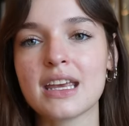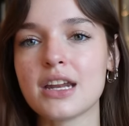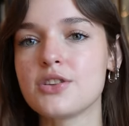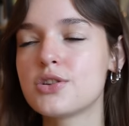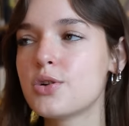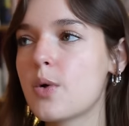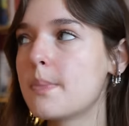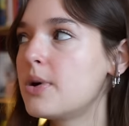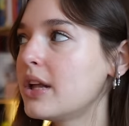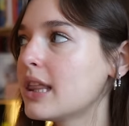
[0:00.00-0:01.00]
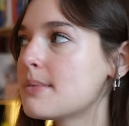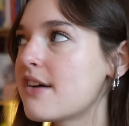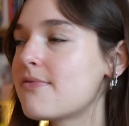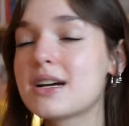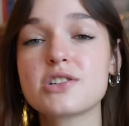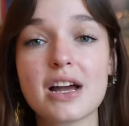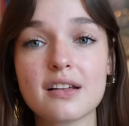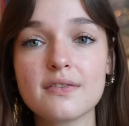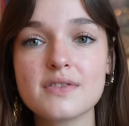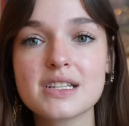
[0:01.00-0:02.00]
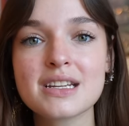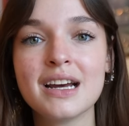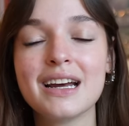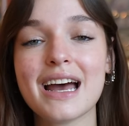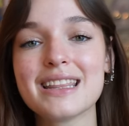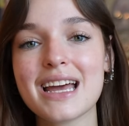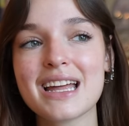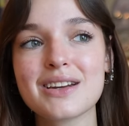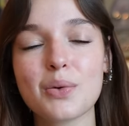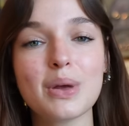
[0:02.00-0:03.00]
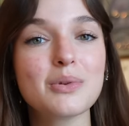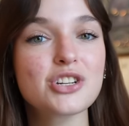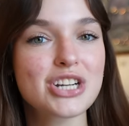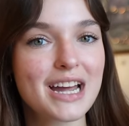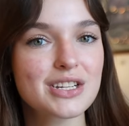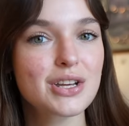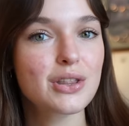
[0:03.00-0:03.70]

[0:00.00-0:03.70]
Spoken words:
get into pulling them off of my shelves, and then we will chat